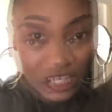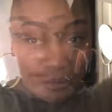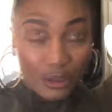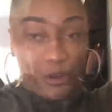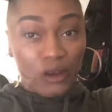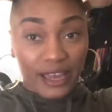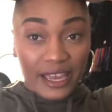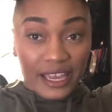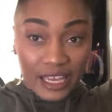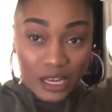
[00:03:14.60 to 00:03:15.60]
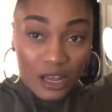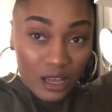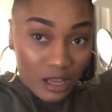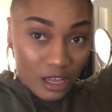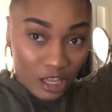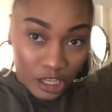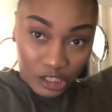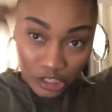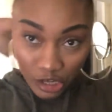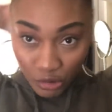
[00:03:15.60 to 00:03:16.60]
So I'm going to go ahead.
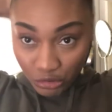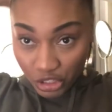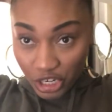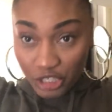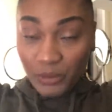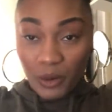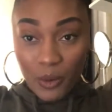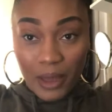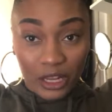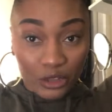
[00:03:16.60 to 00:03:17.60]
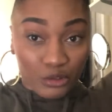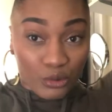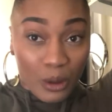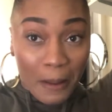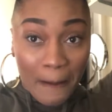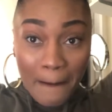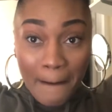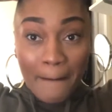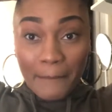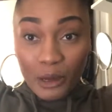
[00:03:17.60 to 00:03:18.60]
Don't judge me with my little
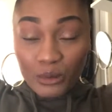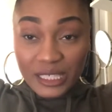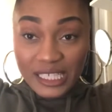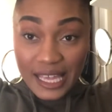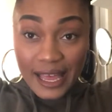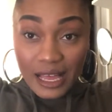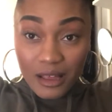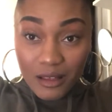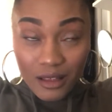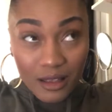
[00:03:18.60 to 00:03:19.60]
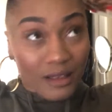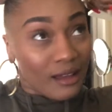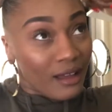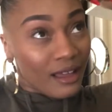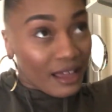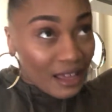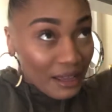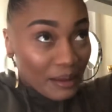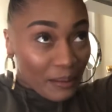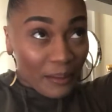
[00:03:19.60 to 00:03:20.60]
ponytail.
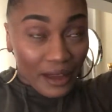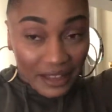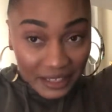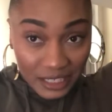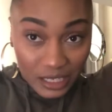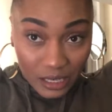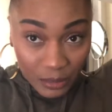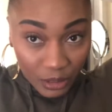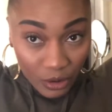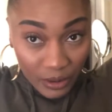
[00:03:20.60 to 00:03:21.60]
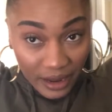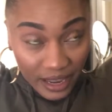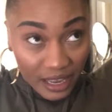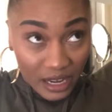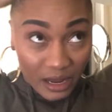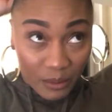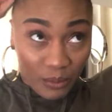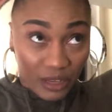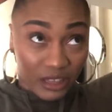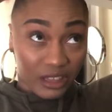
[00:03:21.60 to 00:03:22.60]
But I'm going to go ahead
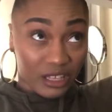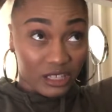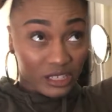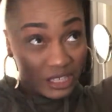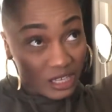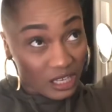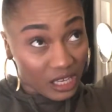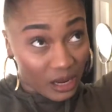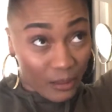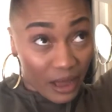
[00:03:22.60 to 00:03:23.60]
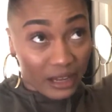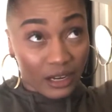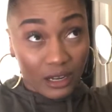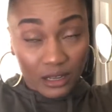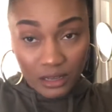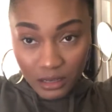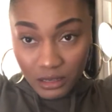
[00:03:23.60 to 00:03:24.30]
and put this in a bun.